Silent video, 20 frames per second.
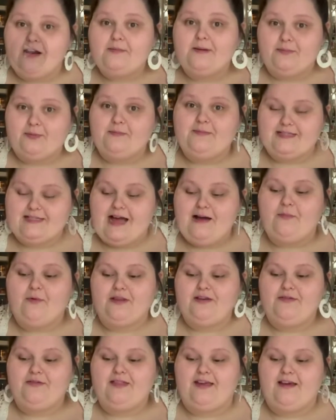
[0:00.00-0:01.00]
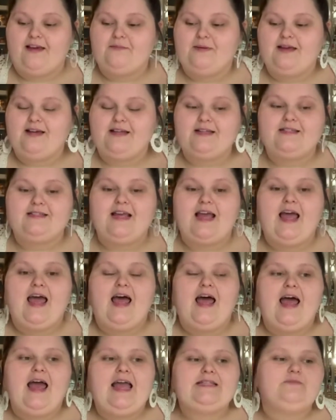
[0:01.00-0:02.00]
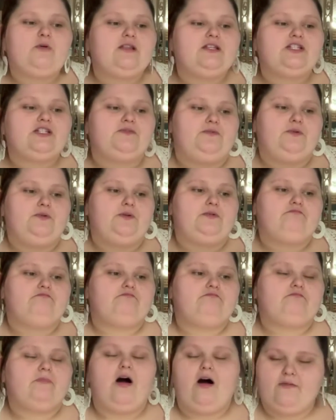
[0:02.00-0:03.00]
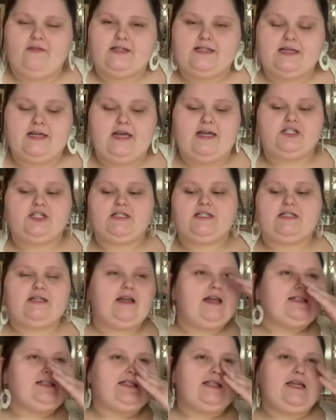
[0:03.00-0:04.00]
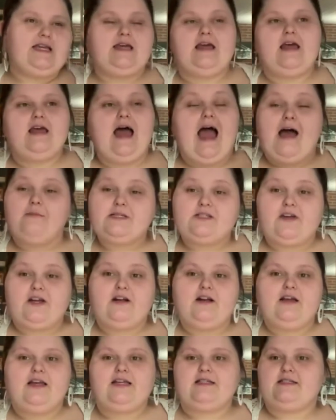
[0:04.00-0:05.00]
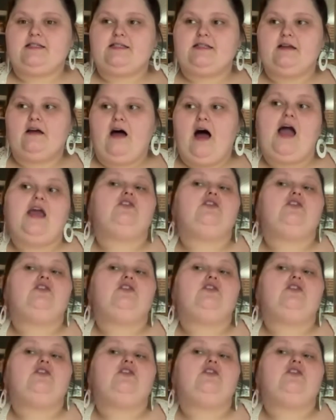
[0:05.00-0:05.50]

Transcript: People miss that more than you think because it's more than just food. Obviously, it's just it's the atmosphere. It's I